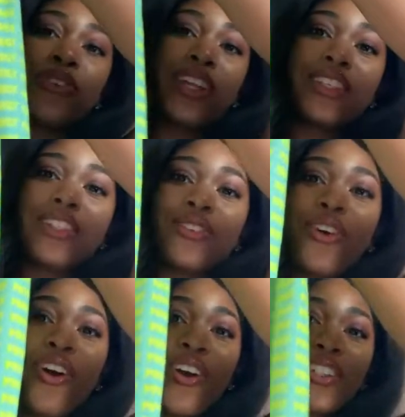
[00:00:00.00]
got this little
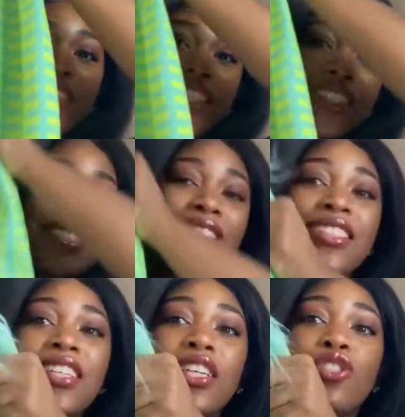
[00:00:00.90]
cardigan.
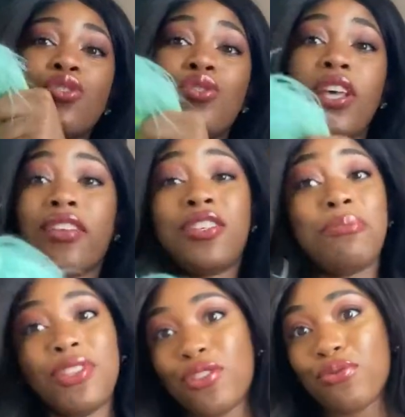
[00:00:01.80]
It's to
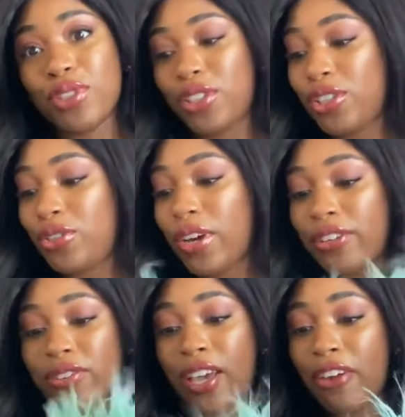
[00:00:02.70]
me, it's really cute. I
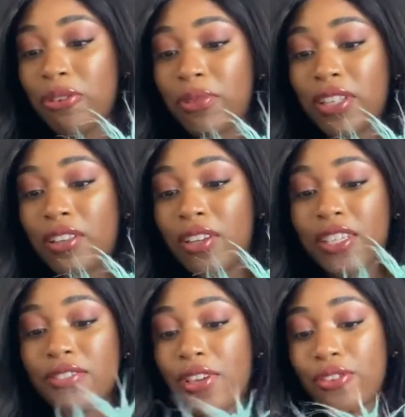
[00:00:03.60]
know not everybody
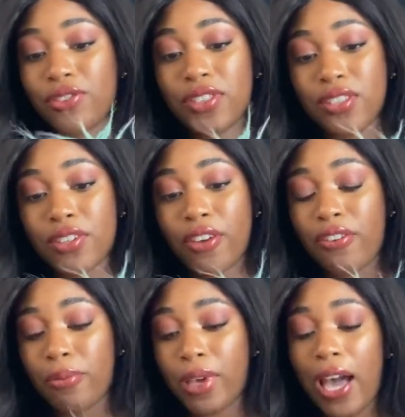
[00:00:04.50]
likes feathers and
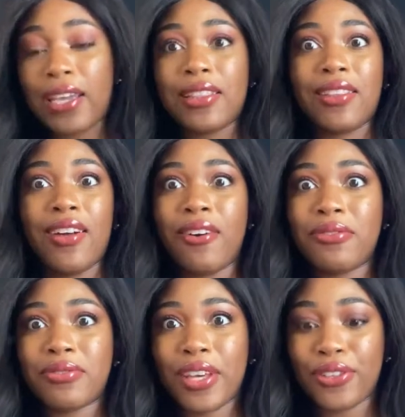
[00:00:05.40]
stuff, but I love
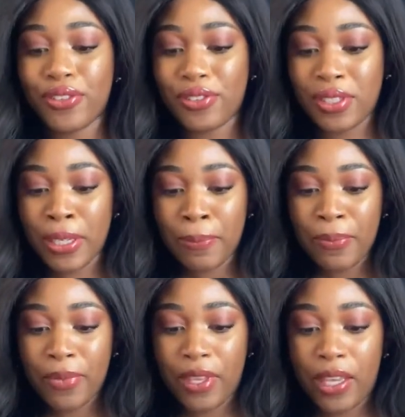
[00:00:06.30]
feathers.
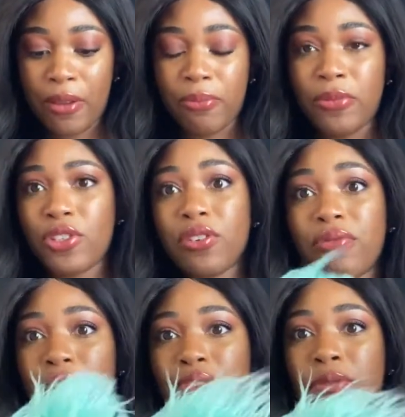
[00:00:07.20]
Um, these aren't
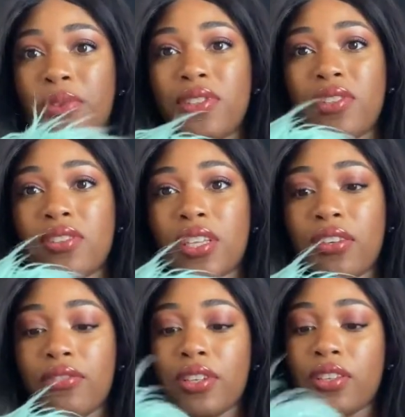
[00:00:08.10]
feathers, but you know, it's
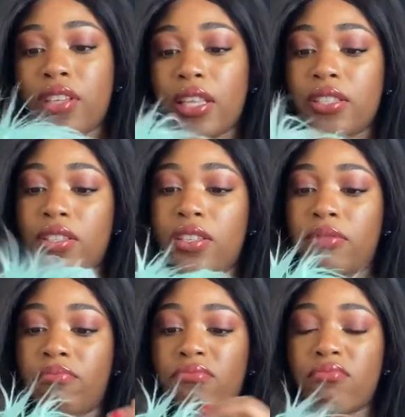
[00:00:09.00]
kind of like that
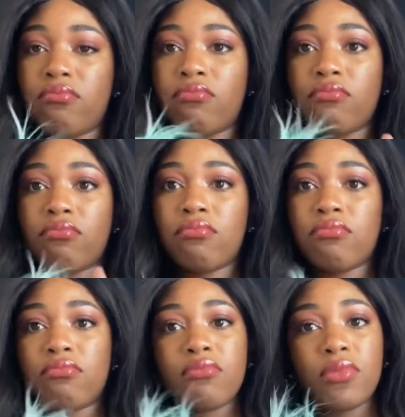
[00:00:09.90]
same
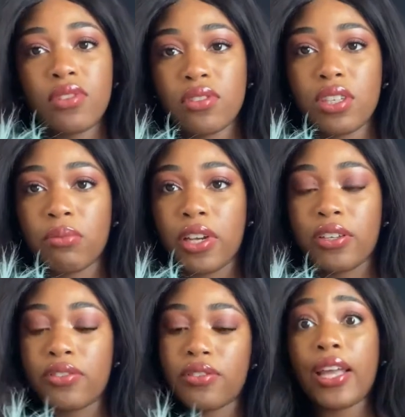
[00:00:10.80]
same
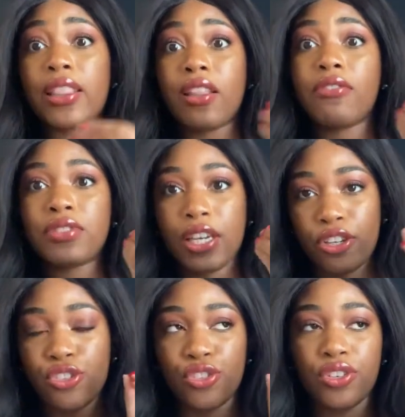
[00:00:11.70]
lines. I love
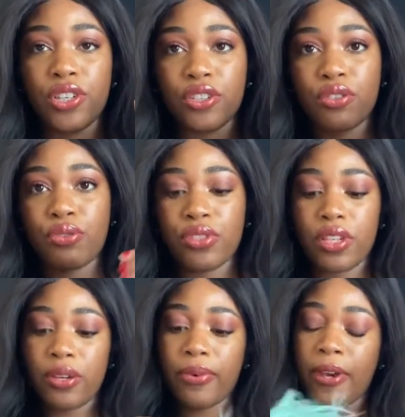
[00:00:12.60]
texture in the clothes that I wear.